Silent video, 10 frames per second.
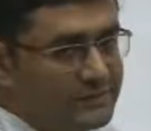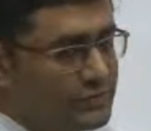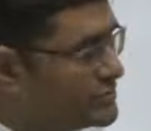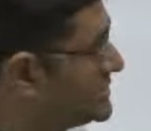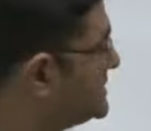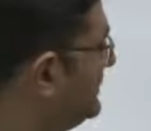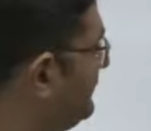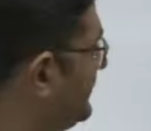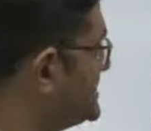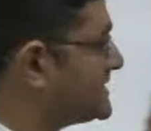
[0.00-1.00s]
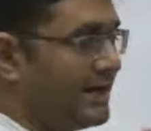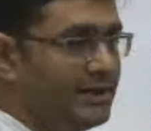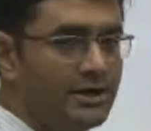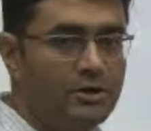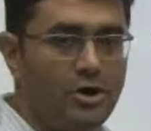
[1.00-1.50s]
that is used is
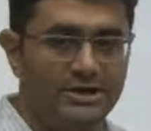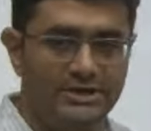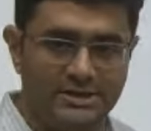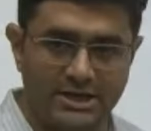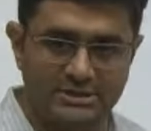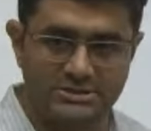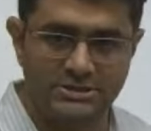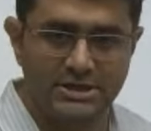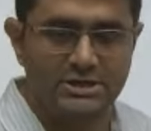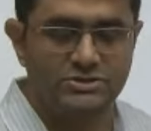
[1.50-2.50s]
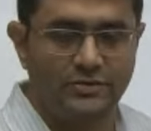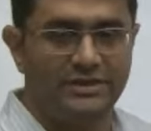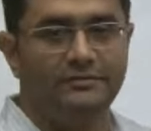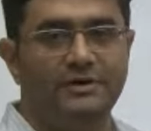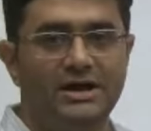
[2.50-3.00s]
difference and contrast.
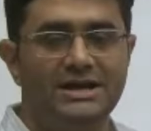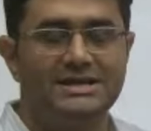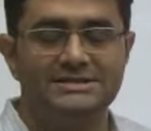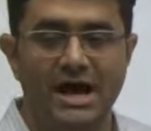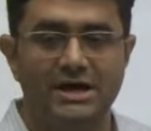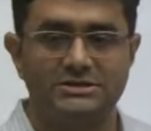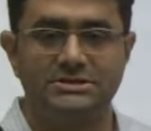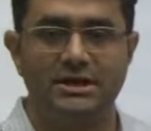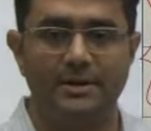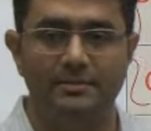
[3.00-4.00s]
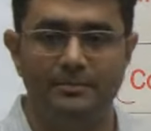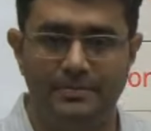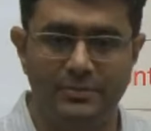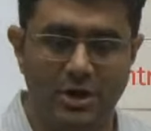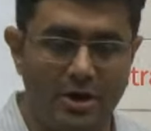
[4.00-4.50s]
So when the word is asked
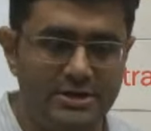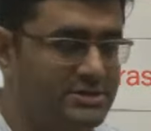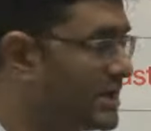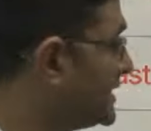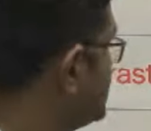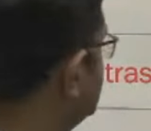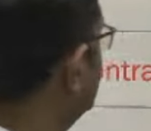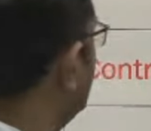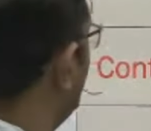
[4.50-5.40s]
contrast,